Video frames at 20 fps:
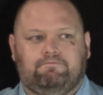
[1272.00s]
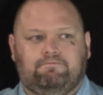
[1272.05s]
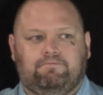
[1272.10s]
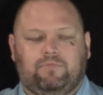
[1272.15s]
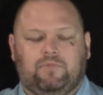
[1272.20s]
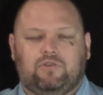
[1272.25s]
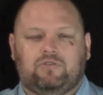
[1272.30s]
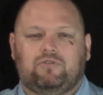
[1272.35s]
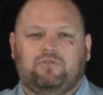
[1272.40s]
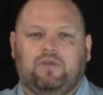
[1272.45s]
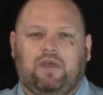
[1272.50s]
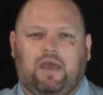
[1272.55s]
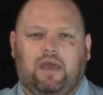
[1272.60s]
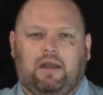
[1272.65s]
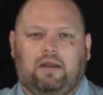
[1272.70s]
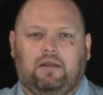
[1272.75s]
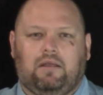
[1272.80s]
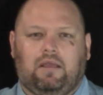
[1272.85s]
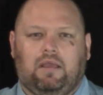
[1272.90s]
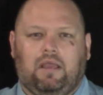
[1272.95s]
this or that,
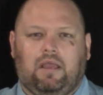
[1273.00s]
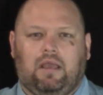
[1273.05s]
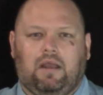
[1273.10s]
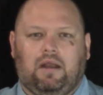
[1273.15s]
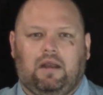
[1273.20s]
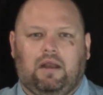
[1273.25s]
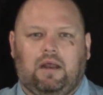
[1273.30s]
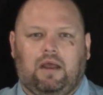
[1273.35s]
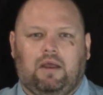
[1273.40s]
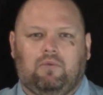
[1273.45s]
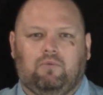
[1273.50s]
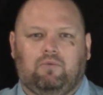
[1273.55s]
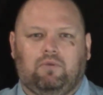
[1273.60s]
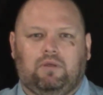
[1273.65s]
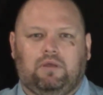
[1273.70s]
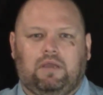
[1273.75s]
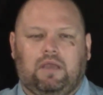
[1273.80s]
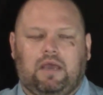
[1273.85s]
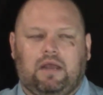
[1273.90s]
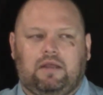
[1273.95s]
and I
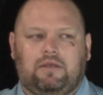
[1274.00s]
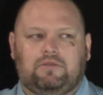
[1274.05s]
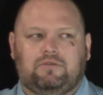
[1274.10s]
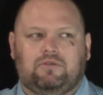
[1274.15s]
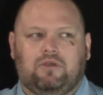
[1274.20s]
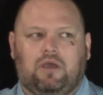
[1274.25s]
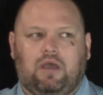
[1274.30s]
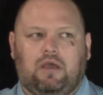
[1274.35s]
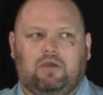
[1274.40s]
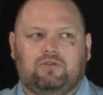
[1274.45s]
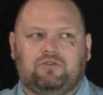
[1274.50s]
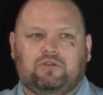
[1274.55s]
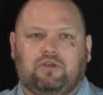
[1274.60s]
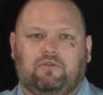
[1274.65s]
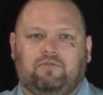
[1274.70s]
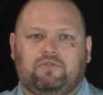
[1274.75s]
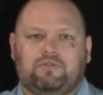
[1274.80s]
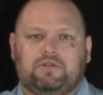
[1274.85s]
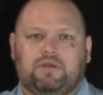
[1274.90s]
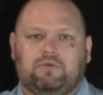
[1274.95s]
really kind of saw how
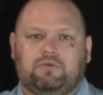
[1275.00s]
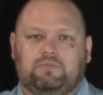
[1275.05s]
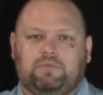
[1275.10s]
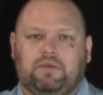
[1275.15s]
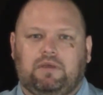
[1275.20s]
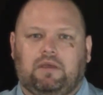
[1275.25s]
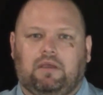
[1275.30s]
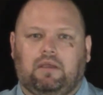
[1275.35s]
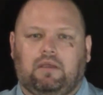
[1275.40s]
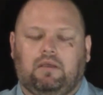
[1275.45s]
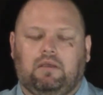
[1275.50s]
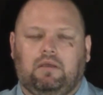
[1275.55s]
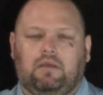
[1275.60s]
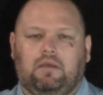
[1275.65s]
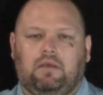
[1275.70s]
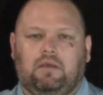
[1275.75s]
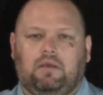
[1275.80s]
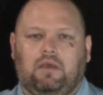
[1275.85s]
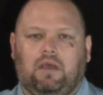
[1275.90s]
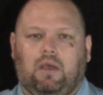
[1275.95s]
selfish I was being.
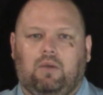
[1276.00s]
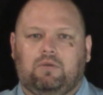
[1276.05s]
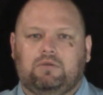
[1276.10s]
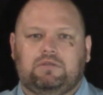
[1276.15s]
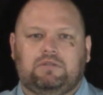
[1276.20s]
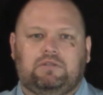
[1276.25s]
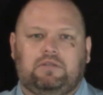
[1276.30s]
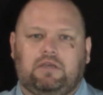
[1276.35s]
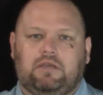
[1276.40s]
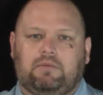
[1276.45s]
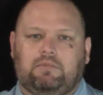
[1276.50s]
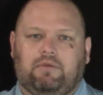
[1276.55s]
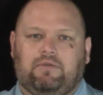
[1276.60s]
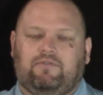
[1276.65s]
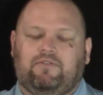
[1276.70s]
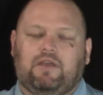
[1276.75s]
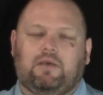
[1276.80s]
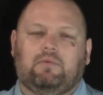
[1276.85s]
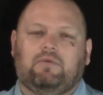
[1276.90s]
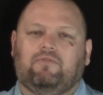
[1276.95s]
I wasn't thinking of my
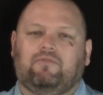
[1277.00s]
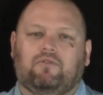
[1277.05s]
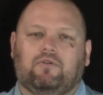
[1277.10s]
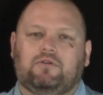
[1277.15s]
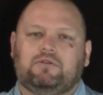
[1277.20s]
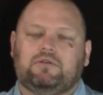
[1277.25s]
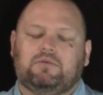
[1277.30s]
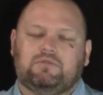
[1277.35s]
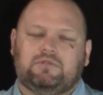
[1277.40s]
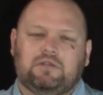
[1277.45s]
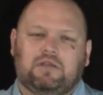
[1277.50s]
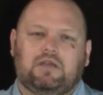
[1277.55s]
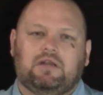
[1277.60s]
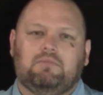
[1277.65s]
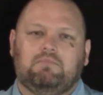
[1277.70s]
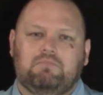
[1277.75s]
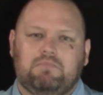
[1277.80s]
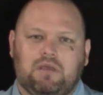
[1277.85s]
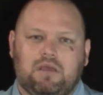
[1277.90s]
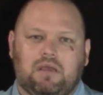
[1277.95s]
family first, I was thinking of
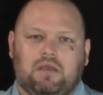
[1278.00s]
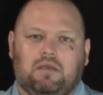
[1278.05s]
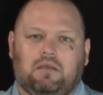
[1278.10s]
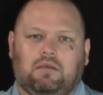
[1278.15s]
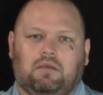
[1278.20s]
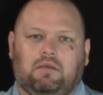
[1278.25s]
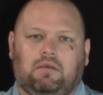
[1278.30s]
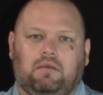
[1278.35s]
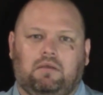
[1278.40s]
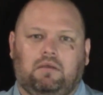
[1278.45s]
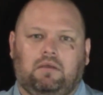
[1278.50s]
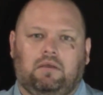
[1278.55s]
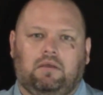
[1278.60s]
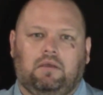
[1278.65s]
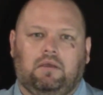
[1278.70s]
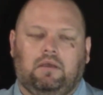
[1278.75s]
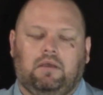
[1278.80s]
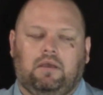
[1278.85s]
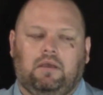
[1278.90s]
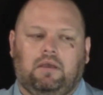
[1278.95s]
me.
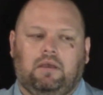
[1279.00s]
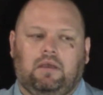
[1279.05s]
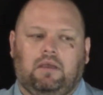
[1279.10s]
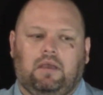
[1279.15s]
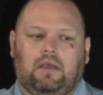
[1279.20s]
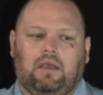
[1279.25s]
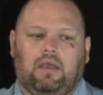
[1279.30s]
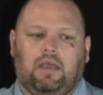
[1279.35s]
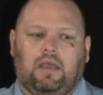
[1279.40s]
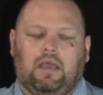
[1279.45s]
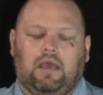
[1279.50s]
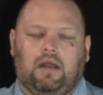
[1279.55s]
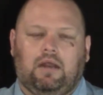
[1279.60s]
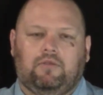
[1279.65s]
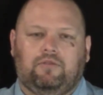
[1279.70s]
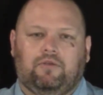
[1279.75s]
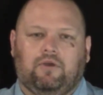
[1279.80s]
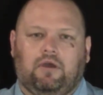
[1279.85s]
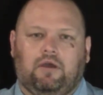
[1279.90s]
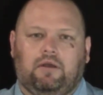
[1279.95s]
And I
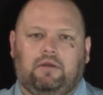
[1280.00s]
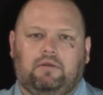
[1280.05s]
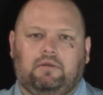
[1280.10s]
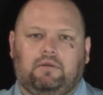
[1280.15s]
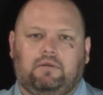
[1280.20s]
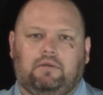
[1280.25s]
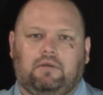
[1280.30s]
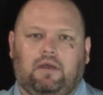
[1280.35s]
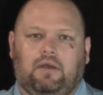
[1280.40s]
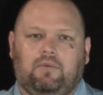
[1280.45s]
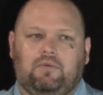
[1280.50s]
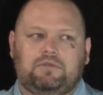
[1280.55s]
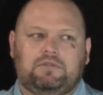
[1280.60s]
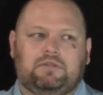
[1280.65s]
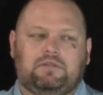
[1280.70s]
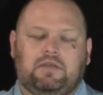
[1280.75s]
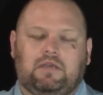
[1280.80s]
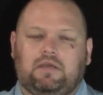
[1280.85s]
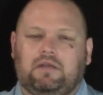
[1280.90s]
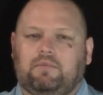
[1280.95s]
thought, I
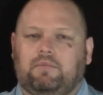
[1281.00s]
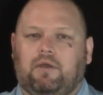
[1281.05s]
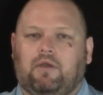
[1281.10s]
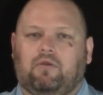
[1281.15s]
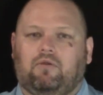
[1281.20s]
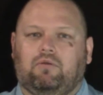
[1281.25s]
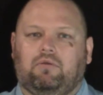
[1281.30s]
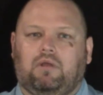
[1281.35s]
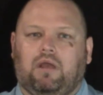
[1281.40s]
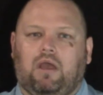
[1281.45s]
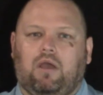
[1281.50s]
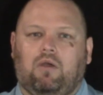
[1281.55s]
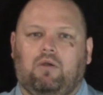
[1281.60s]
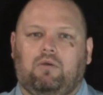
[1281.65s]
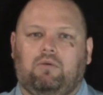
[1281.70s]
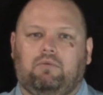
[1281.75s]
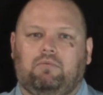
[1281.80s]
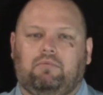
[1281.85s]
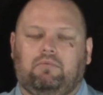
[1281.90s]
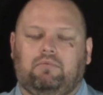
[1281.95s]
wasn't thinking about
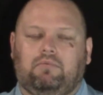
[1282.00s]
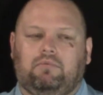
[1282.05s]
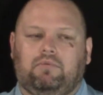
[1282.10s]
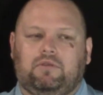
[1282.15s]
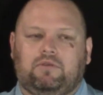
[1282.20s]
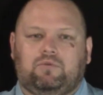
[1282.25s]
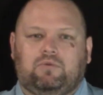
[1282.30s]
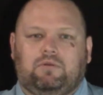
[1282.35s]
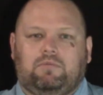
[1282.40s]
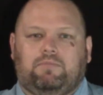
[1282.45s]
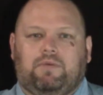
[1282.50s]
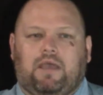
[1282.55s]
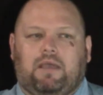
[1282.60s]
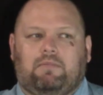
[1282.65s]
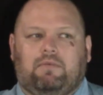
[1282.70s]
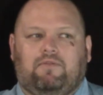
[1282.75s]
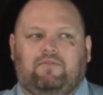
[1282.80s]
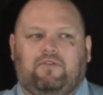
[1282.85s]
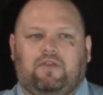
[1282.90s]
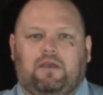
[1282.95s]
how this would impact
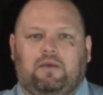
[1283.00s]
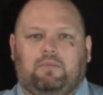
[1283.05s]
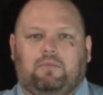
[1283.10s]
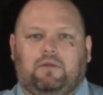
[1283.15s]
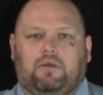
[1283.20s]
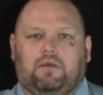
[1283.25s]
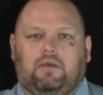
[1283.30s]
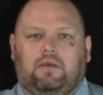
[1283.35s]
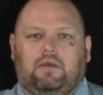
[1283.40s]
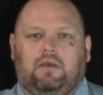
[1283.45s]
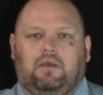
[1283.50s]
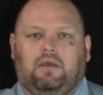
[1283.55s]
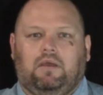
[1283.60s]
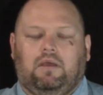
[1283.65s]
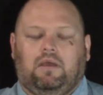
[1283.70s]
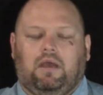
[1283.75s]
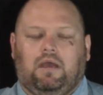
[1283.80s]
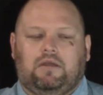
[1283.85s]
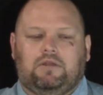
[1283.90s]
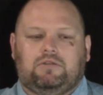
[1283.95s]
my family,
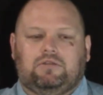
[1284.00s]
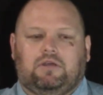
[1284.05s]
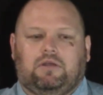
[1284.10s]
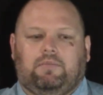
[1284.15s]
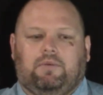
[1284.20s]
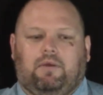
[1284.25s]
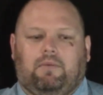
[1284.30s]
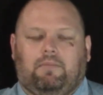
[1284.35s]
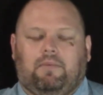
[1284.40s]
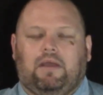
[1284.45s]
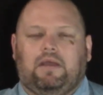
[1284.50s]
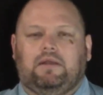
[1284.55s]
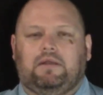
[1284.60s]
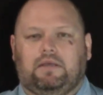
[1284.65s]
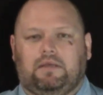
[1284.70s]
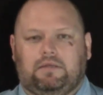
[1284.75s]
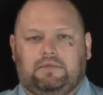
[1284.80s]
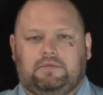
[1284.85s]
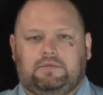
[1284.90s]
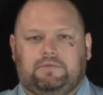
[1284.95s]
I just thought about my
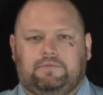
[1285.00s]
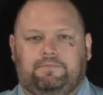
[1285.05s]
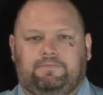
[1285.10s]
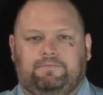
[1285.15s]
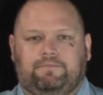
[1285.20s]
needs.